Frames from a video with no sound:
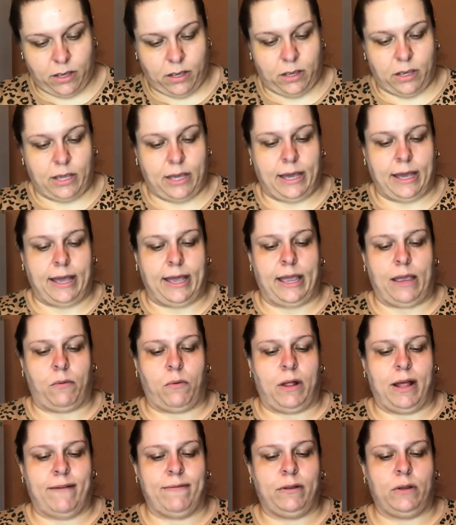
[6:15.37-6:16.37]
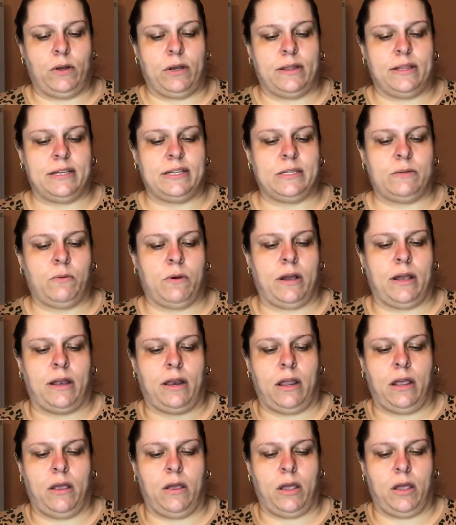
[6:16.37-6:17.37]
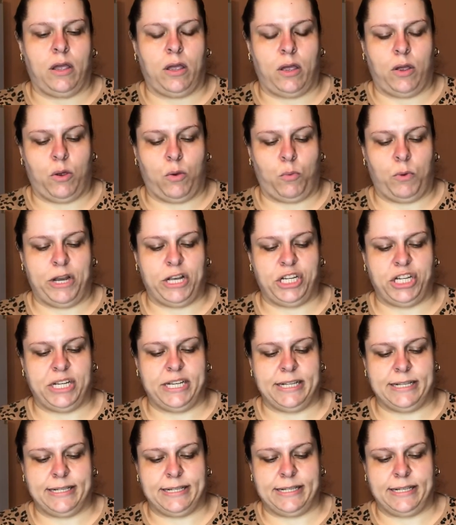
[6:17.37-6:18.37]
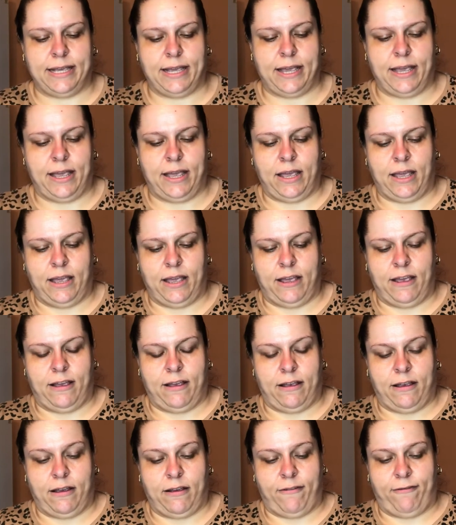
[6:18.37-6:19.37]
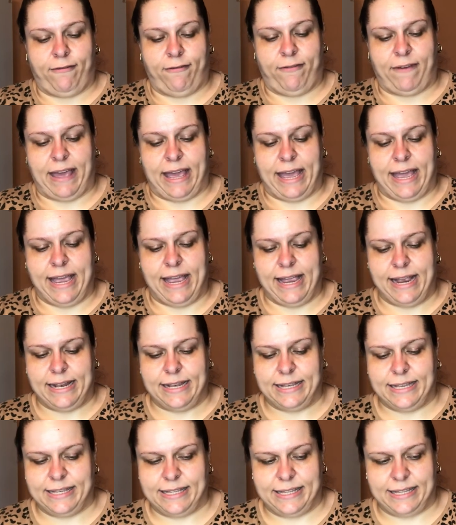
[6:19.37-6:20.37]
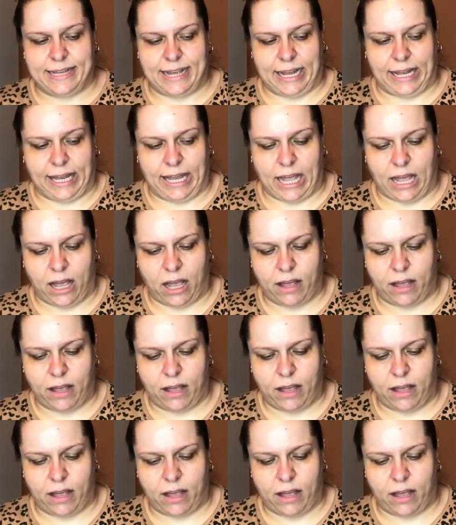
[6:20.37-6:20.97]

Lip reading: Okay, we'll have a look at this one, which is Vandella.